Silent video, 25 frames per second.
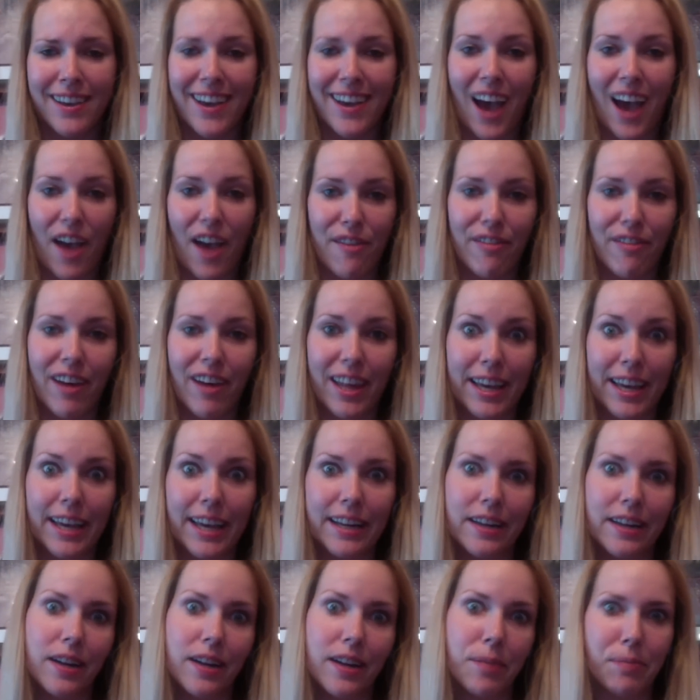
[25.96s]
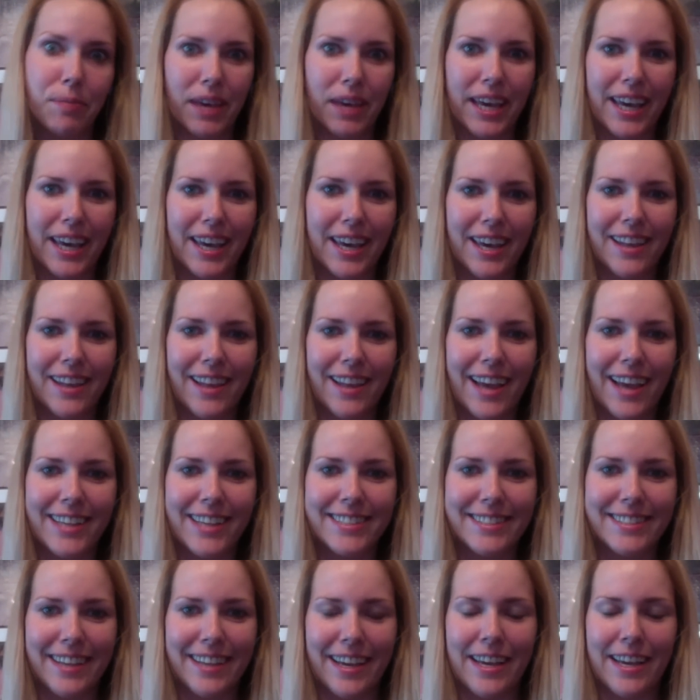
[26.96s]
I finally ended up making it
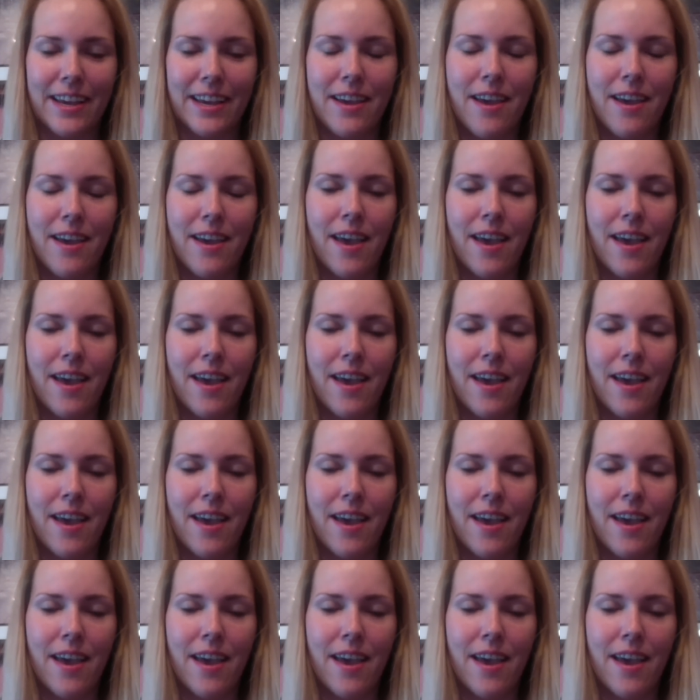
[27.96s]
last night,